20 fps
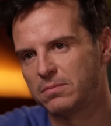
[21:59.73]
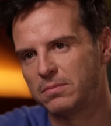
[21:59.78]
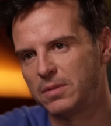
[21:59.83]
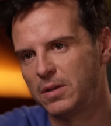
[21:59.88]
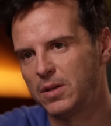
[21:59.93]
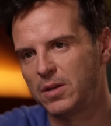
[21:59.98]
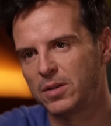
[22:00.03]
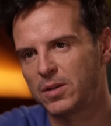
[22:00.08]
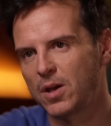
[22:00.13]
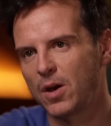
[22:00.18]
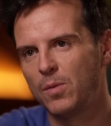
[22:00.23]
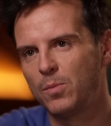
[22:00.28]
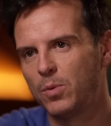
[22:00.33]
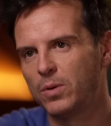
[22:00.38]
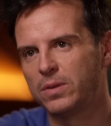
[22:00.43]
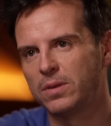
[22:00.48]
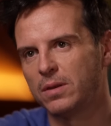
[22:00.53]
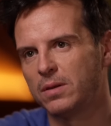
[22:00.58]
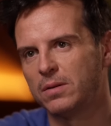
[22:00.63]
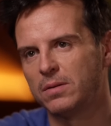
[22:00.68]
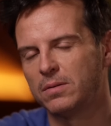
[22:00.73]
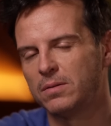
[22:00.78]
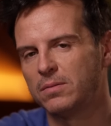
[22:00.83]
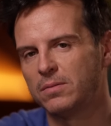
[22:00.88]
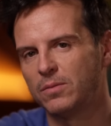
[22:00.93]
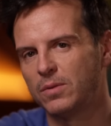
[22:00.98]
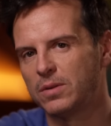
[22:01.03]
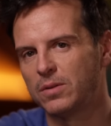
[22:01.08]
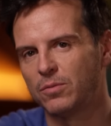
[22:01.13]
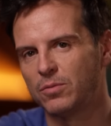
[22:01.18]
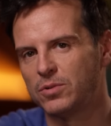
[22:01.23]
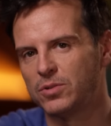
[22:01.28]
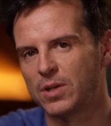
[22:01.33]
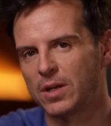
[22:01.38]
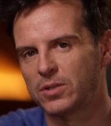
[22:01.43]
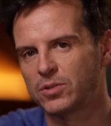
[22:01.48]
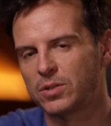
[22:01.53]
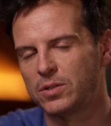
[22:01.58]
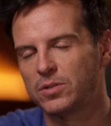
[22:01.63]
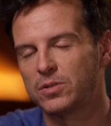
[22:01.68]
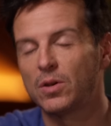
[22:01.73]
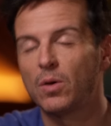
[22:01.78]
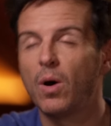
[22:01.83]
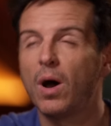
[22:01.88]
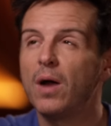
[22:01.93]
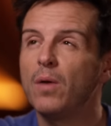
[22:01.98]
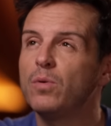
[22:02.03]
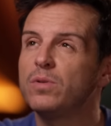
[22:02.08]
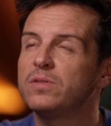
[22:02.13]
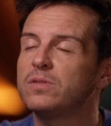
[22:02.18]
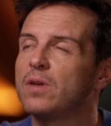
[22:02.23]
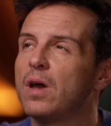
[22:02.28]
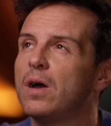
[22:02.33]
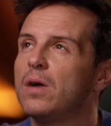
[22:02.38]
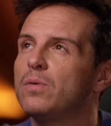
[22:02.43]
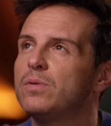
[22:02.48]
you can cope with the rejection. So I was